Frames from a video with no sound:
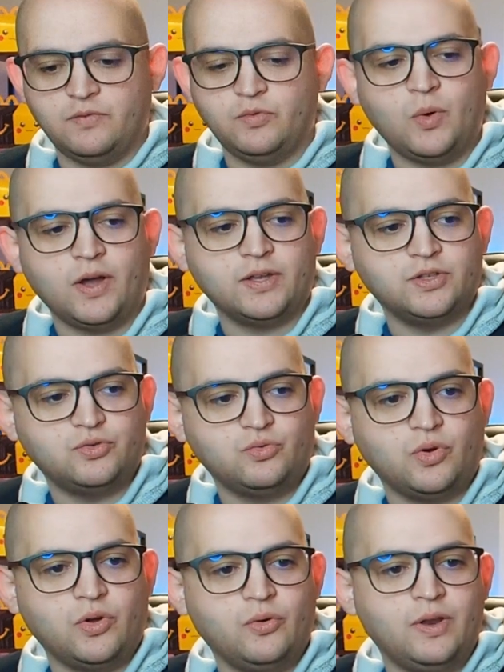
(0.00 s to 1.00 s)
Nauck has
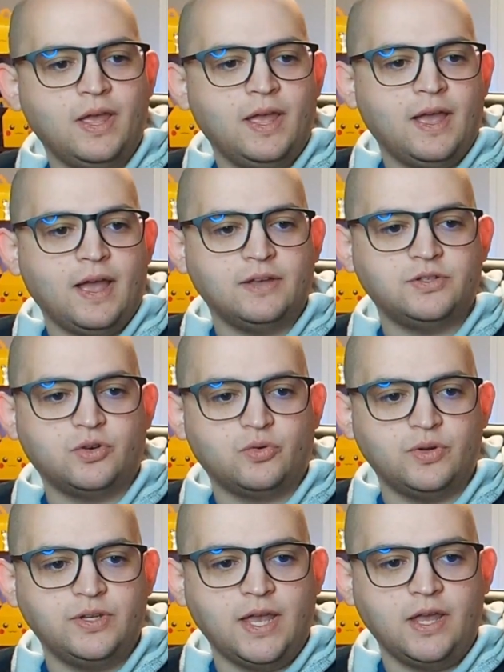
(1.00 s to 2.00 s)
grown as a
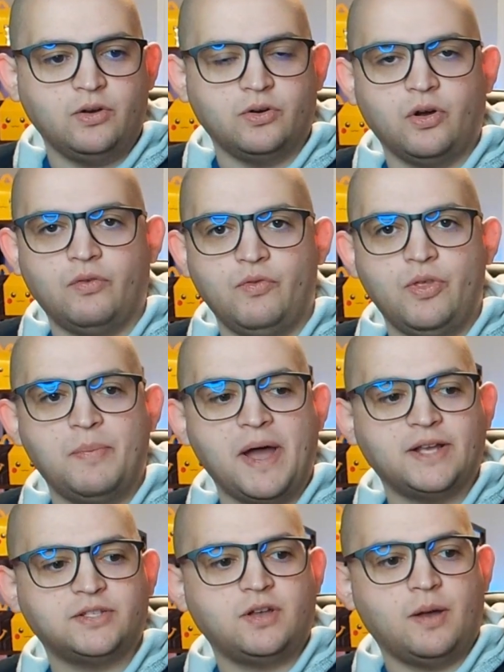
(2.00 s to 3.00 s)
creator over the
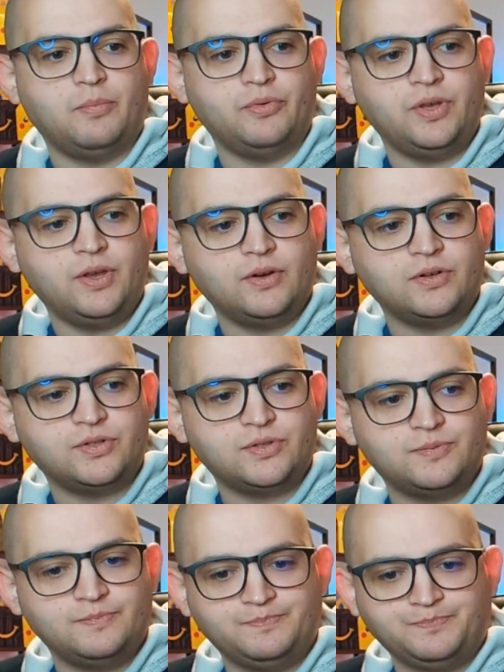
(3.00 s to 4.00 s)
past couple years.
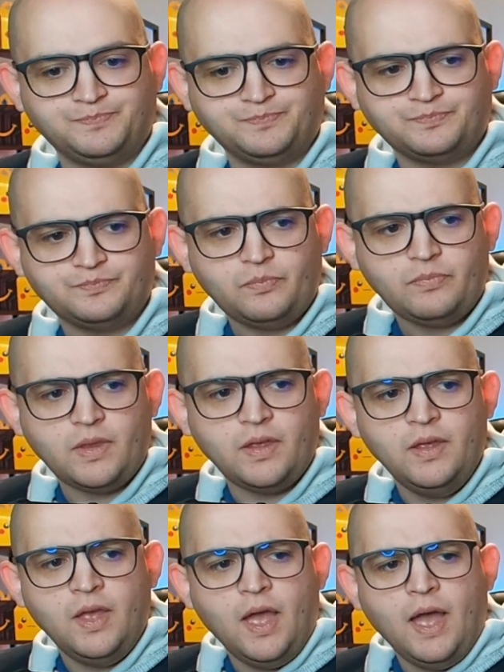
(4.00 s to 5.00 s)

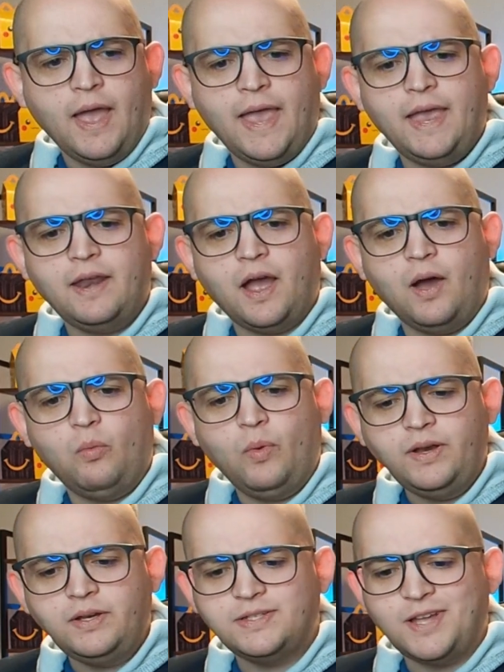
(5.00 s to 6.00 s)
And I
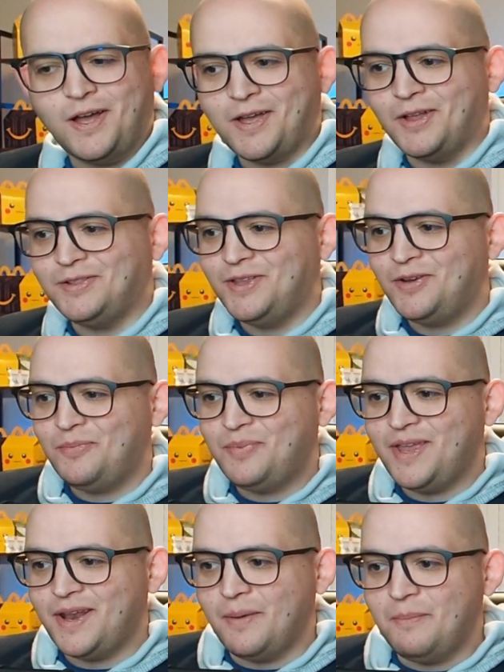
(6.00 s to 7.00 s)
wanted to talk a little
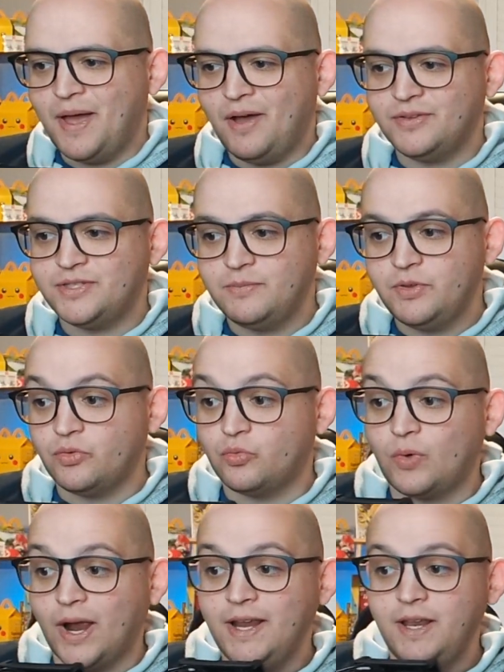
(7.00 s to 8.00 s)
bit about some of the
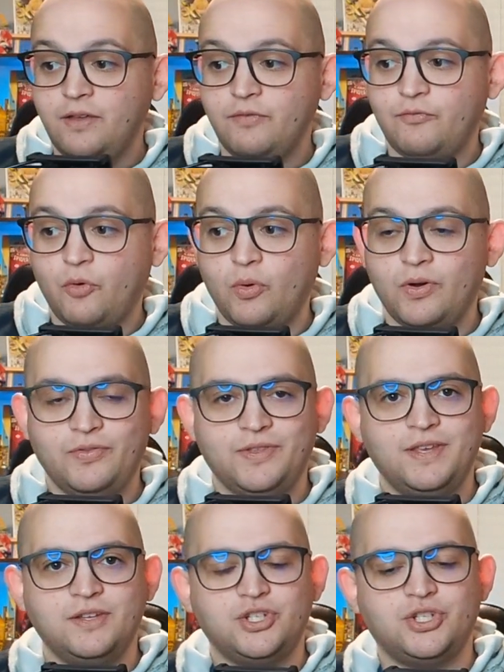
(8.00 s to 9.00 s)
writing for
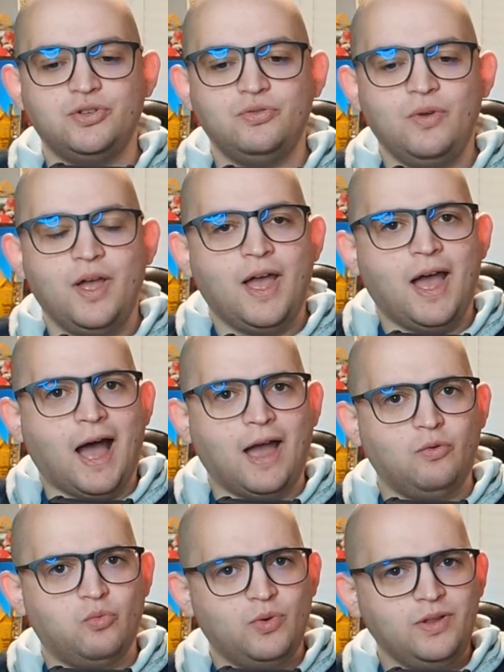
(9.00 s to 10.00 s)
the issue. I
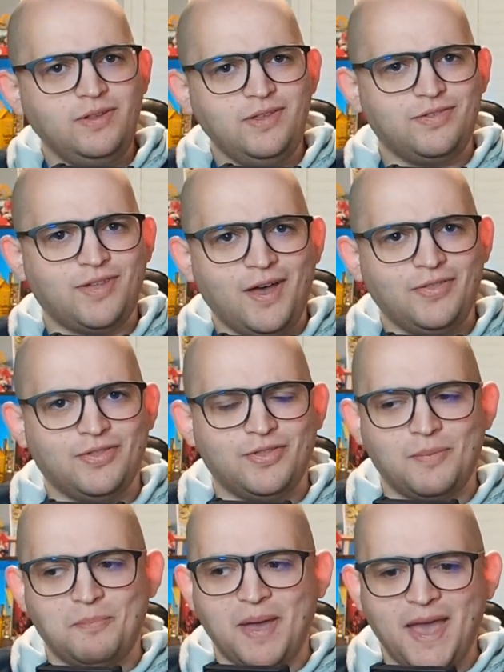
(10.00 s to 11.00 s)
really thought
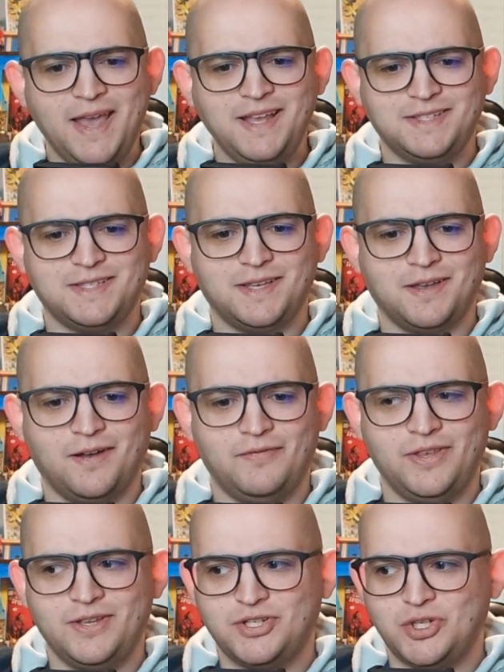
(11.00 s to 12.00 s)
the pacing of
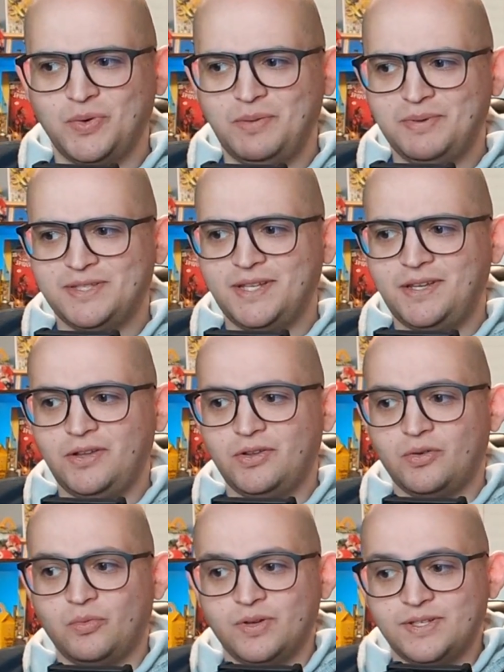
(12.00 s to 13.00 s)
the issue in
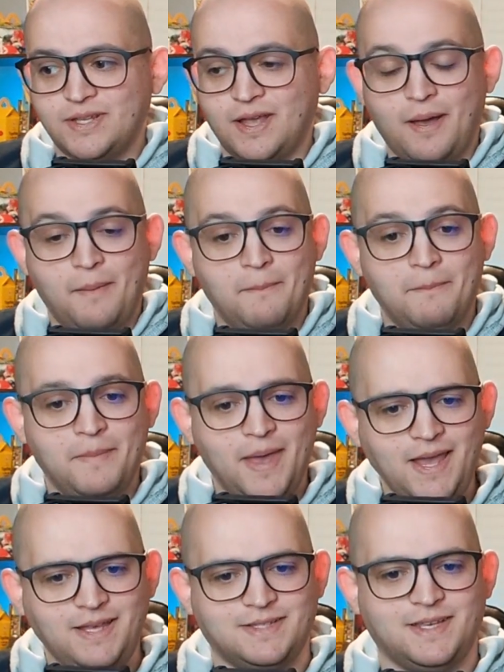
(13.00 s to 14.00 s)
particular was
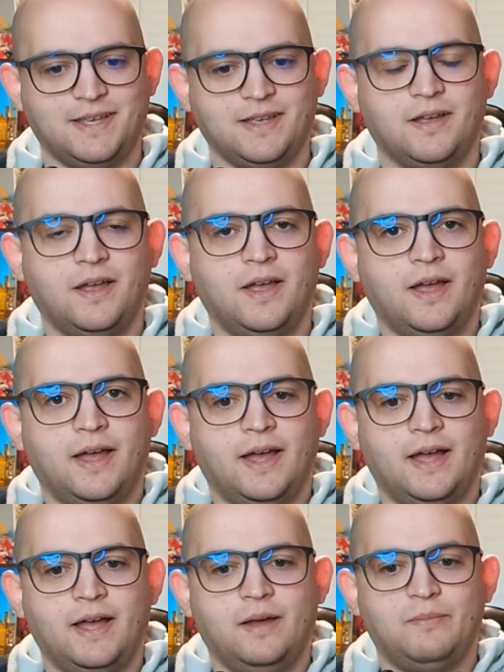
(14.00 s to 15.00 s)
amazing.
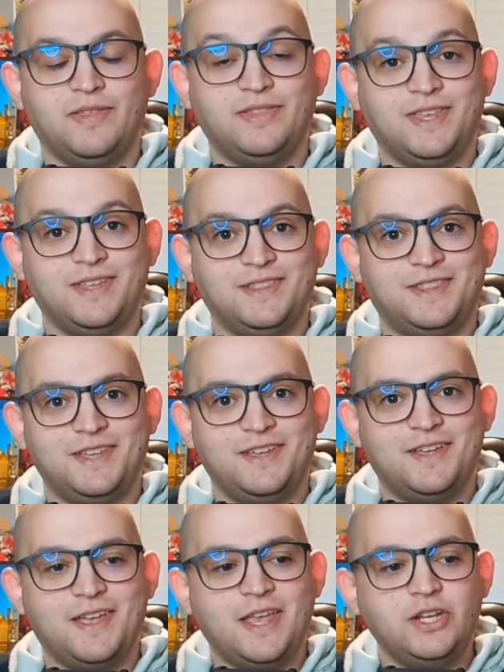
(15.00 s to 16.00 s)

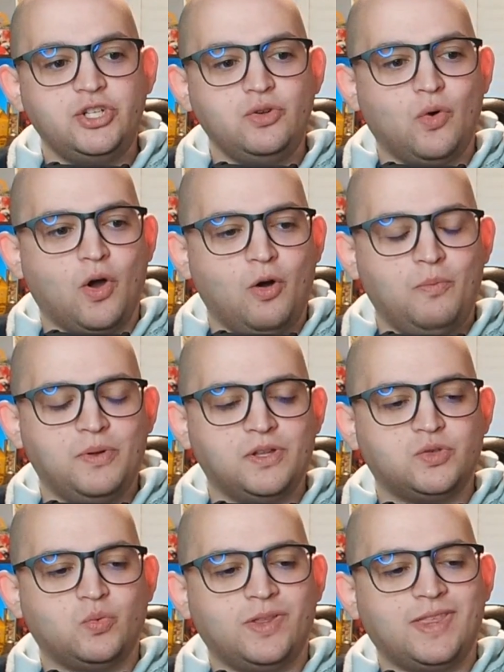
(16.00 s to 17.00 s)
The issue
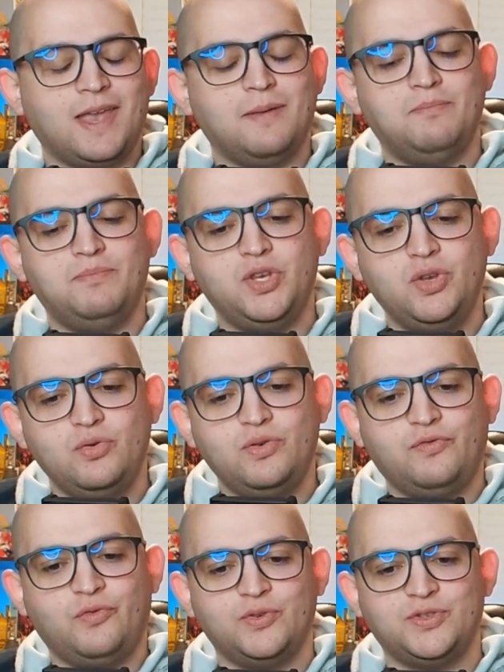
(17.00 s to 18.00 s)
opens with a
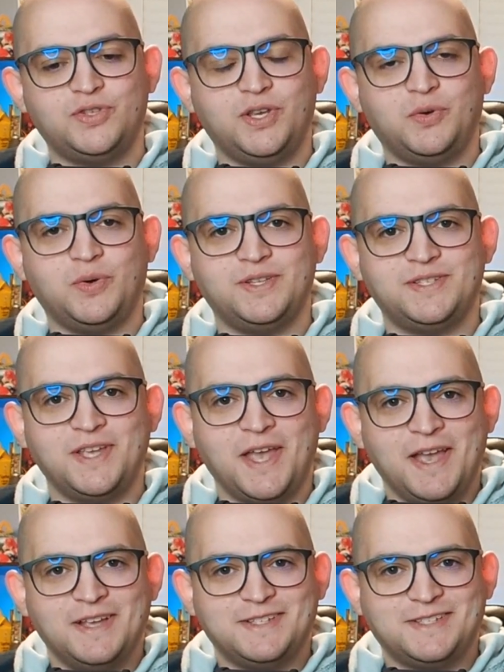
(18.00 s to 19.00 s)
beautiful sequence
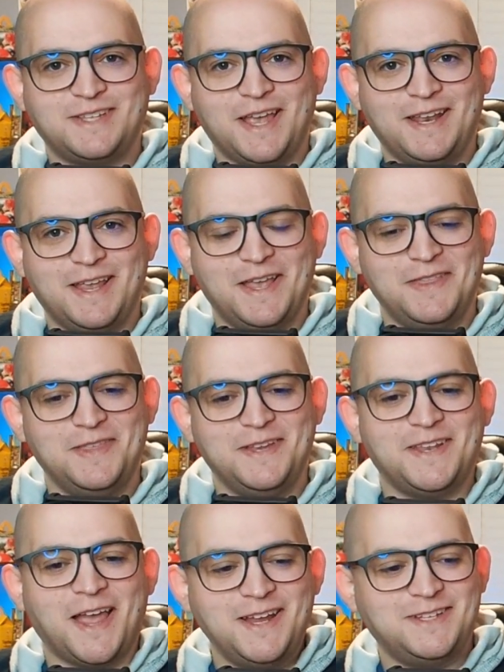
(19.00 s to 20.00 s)
set in the
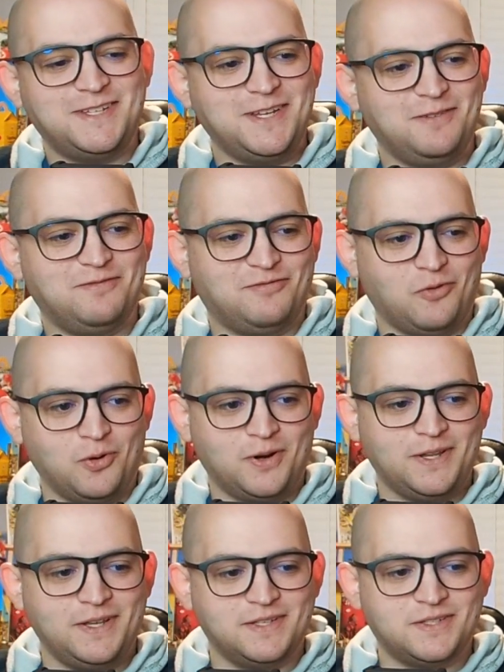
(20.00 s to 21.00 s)

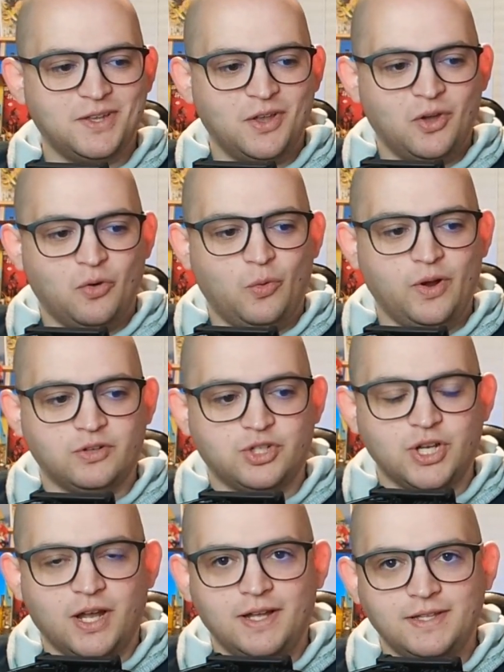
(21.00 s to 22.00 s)
1940s, where
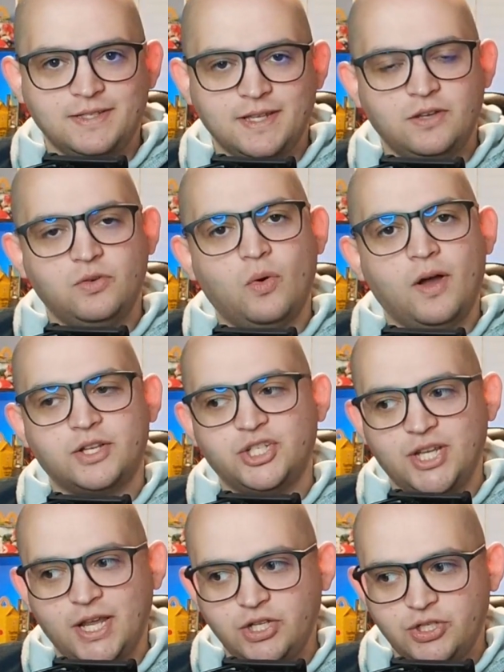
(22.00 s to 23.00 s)
Johns and Nauck
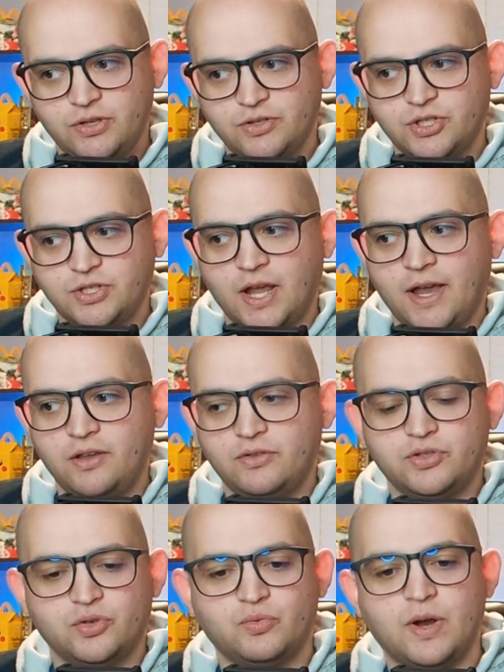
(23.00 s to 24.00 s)
changed their style
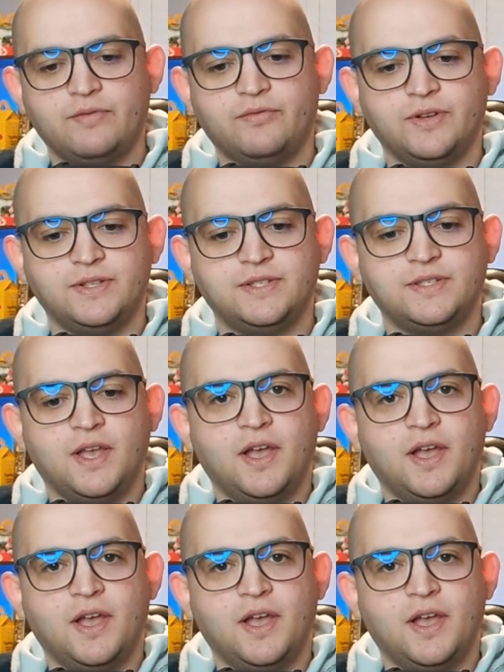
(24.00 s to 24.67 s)
to reference